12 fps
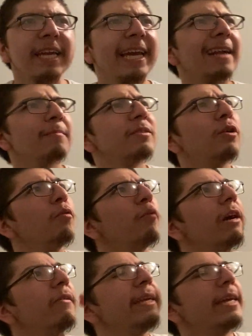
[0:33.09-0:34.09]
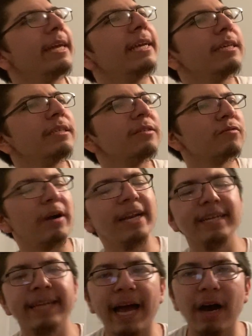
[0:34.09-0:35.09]
got him to where he is
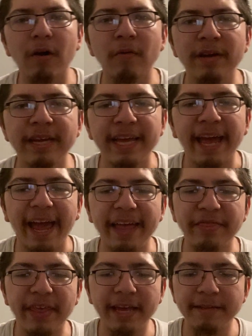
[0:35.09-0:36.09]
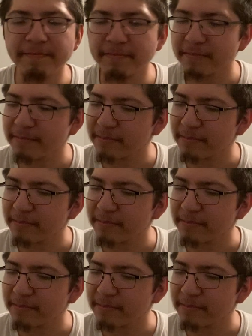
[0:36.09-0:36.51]
right now, and then